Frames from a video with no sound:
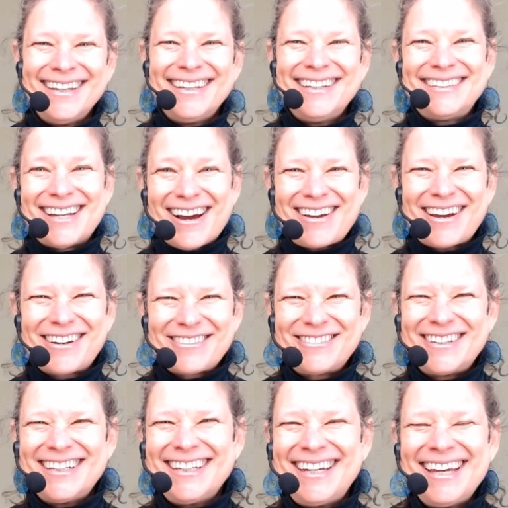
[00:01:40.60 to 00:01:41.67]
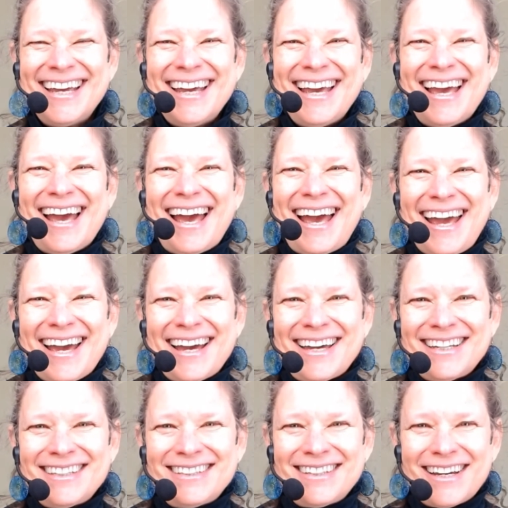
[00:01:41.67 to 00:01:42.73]
Knock on wood.
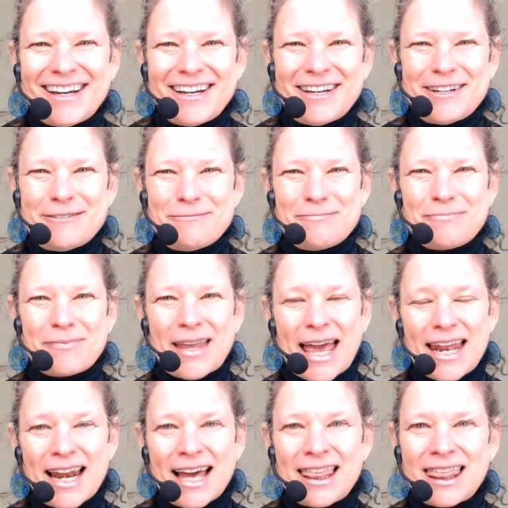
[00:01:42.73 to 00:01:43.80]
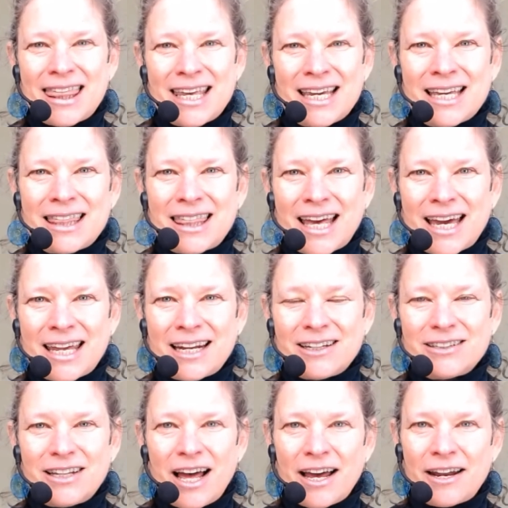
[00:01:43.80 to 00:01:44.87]
And I think that a
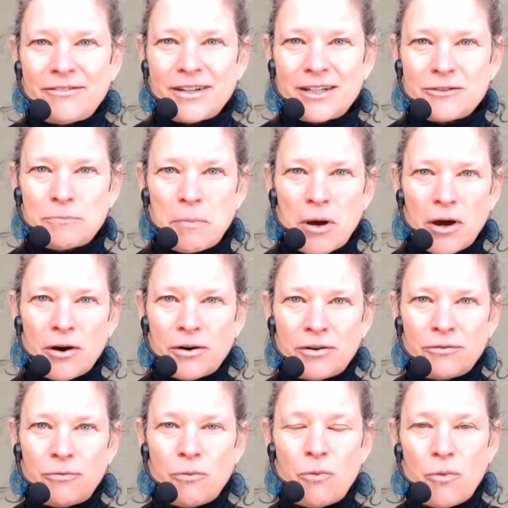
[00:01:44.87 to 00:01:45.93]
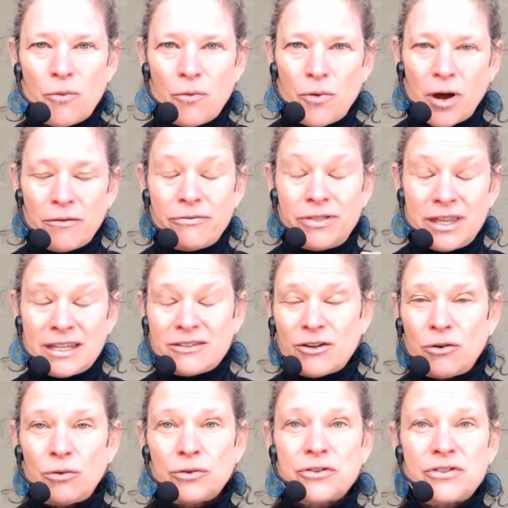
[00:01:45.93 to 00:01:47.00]
lot of it is part of this
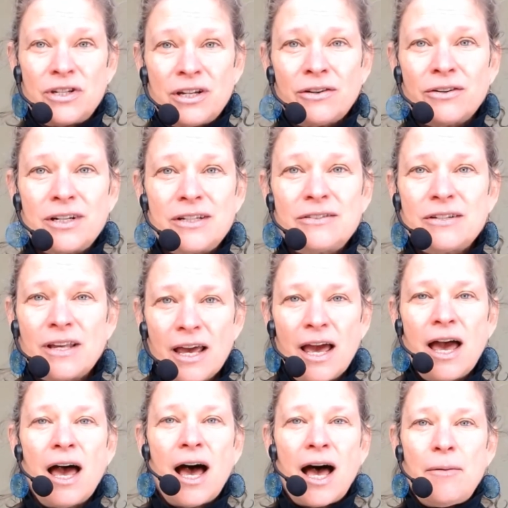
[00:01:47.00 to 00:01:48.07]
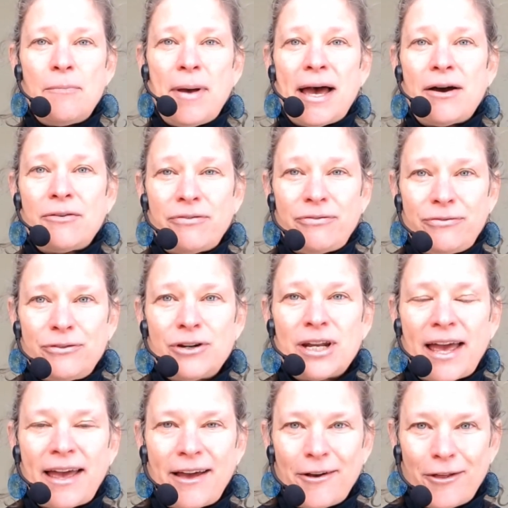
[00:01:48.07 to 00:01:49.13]
whole series about foot
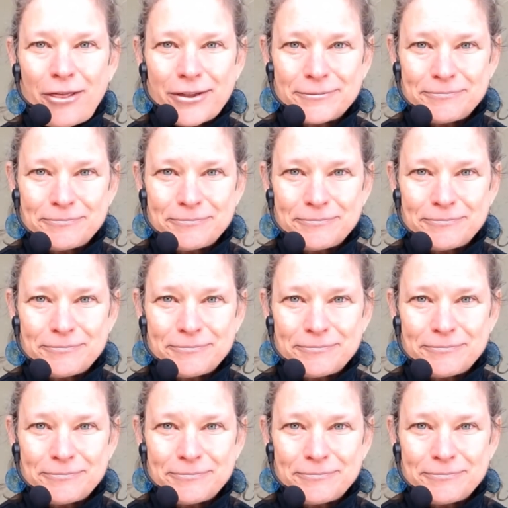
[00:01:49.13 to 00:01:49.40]
health.